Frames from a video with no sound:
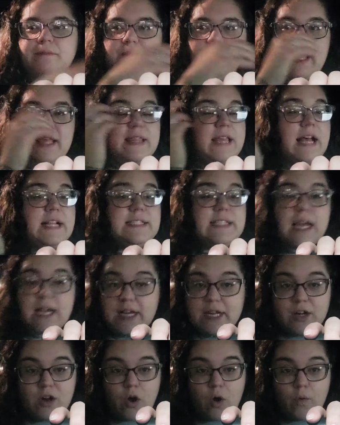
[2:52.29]
Then that's not
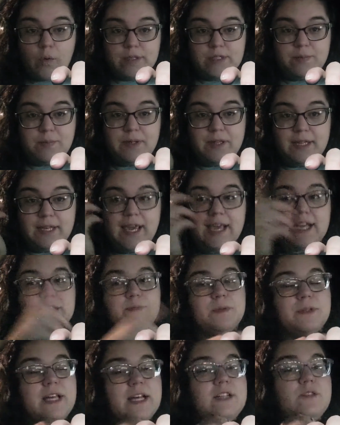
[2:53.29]
going to always be the case,
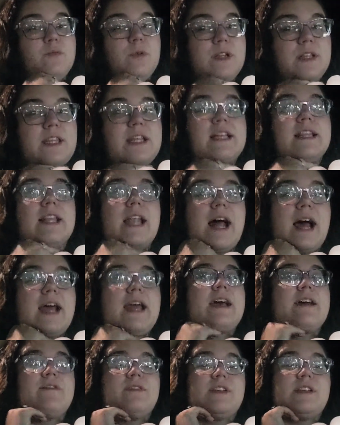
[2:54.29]
but that is one thing that I
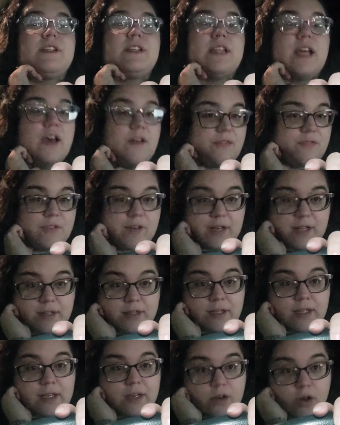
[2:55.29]
have
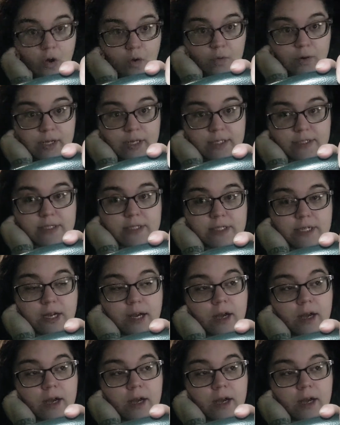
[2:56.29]
definitely noticed.